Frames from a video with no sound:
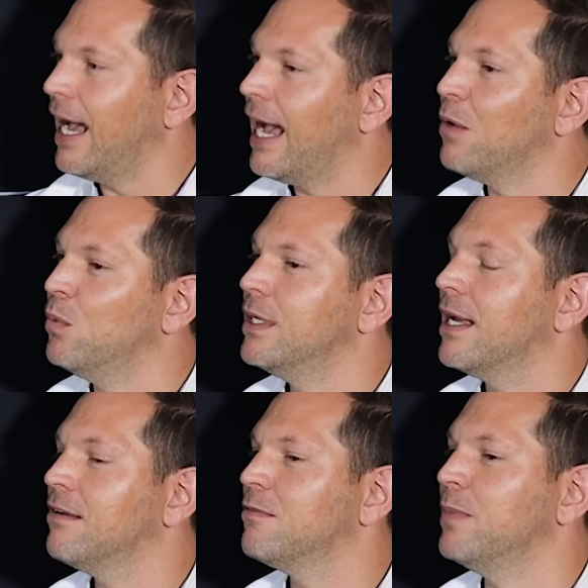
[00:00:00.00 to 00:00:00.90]
I would
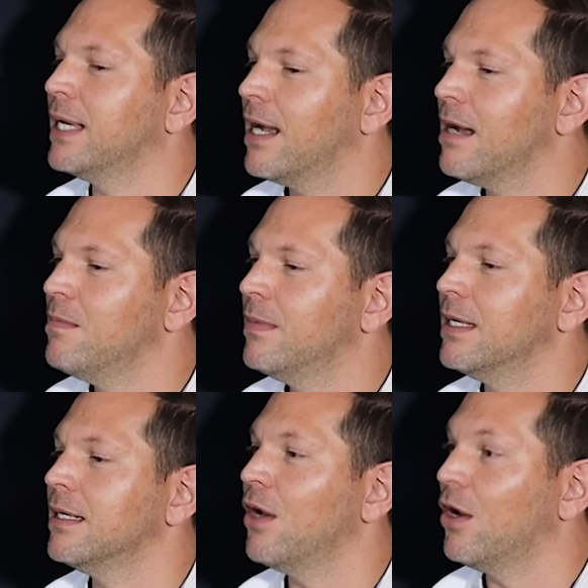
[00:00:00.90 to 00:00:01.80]
have become
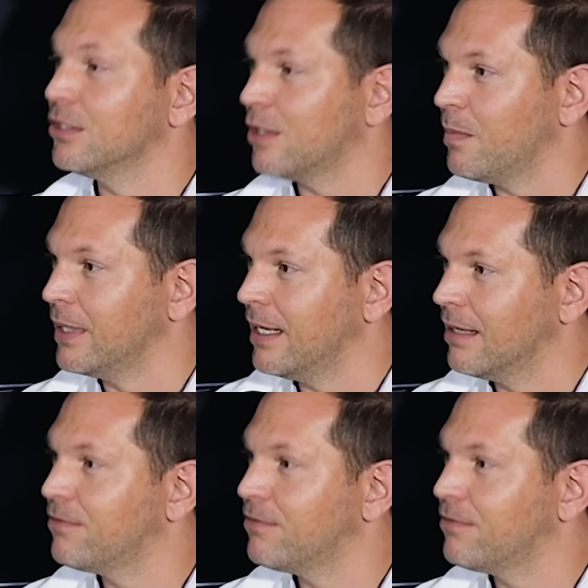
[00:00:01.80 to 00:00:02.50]
an entrepreneur